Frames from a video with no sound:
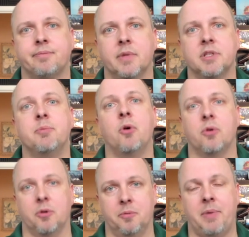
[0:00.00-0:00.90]

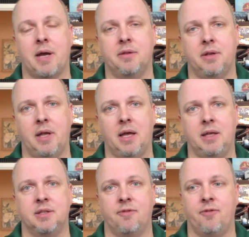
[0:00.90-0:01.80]
smoker back in the day.
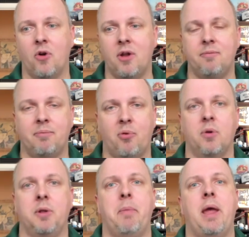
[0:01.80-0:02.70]
He said very
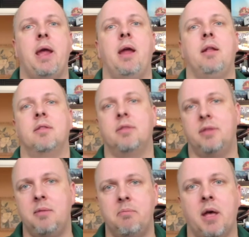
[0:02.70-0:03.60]
poorly made,
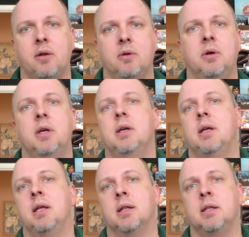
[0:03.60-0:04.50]
thin metal.
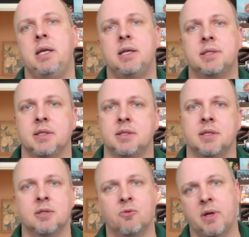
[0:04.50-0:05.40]
It leaks. It
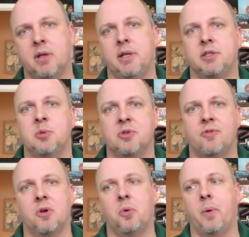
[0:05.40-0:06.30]
doesn't regulate temperature
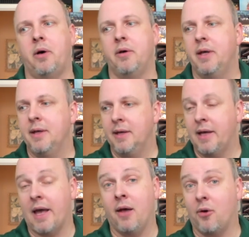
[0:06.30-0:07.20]
very well
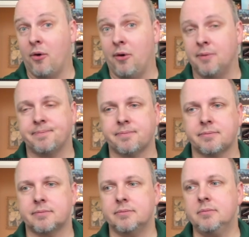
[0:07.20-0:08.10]
at all.
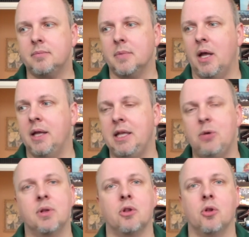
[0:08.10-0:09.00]
And he
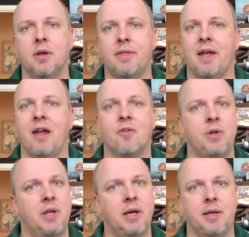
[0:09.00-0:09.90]
would look at that every
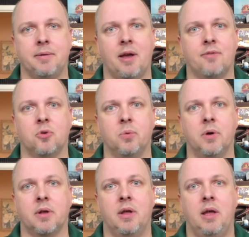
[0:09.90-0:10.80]
night after
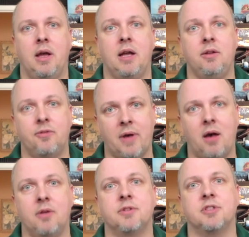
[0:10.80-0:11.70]
work. And he
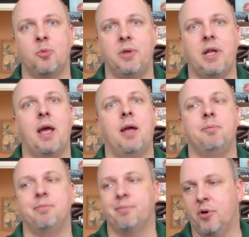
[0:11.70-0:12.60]
found someone had
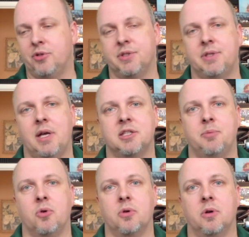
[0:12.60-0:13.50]
purchased that
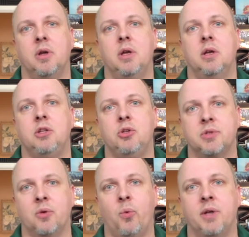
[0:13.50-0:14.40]
smoker, used
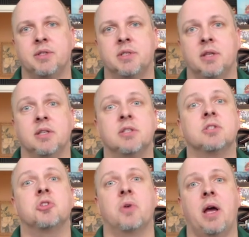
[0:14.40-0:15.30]
it once, and said, This is
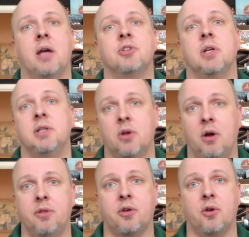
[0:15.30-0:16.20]
trash. It's
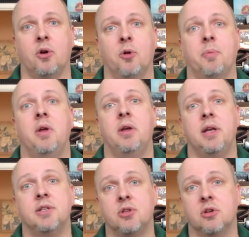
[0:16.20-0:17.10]
on the curb.
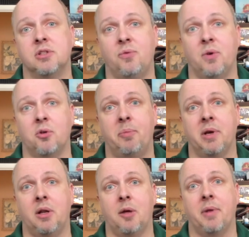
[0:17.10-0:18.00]
It's yours if you want to go pick
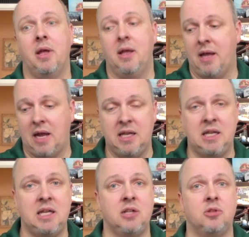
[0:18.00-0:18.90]
it up. And
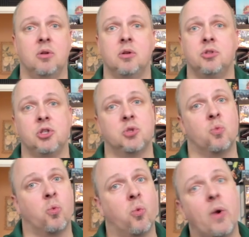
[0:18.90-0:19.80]
he just
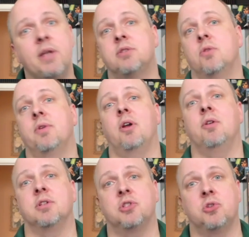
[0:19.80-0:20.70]
raced over there
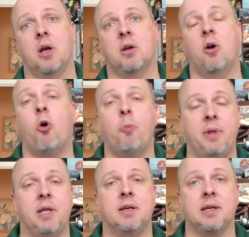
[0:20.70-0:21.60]
in his truck,
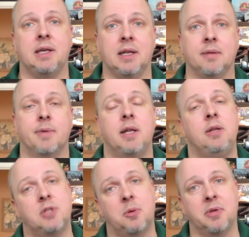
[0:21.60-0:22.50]
hoping that he could get it. And he
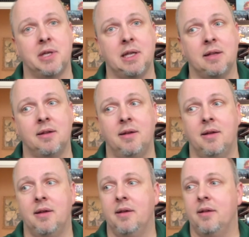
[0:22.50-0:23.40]
was able to get it.
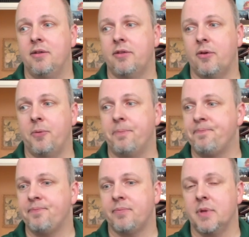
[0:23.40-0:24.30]
So
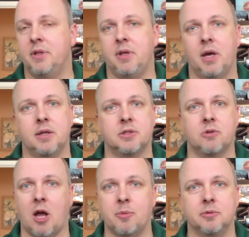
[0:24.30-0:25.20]
you got to
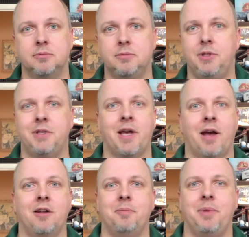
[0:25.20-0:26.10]
scrabble. You
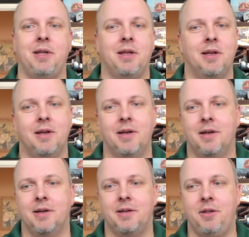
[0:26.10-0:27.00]
got to be
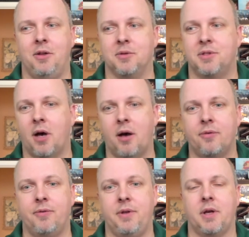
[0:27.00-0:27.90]
you know
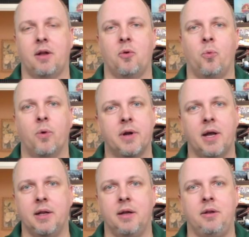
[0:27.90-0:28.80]
tough and you got to work
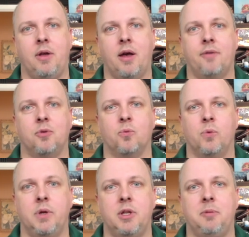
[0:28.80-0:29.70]
at it and you have to
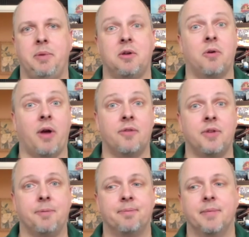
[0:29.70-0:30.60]
really be
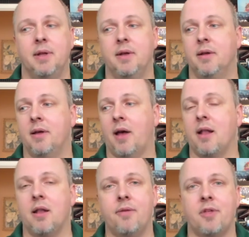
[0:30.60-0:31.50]
crafty. I
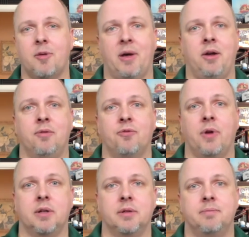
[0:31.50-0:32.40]
love that about Aaron
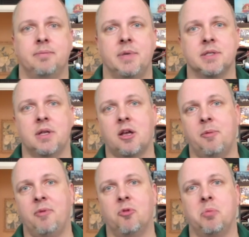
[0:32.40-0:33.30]
Franklin. It's not
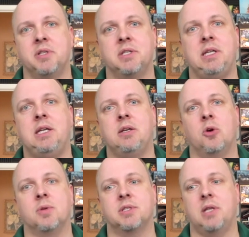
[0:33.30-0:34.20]
coming from a place of ego.
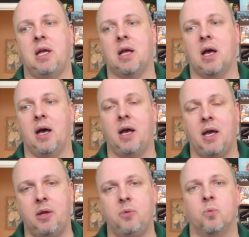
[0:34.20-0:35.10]
It's saying
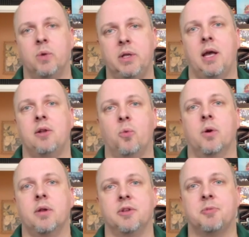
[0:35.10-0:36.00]
I really had to
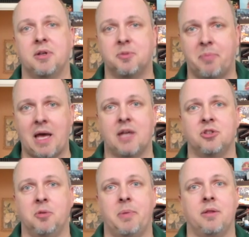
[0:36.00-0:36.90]
work at this, but I was
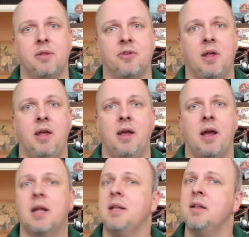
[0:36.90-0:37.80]
passionate about this,
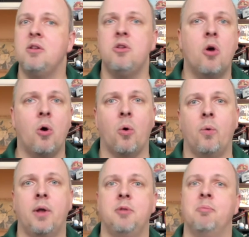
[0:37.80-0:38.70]
and I didn't know,
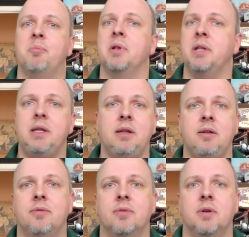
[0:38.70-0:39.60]
I didn't believe,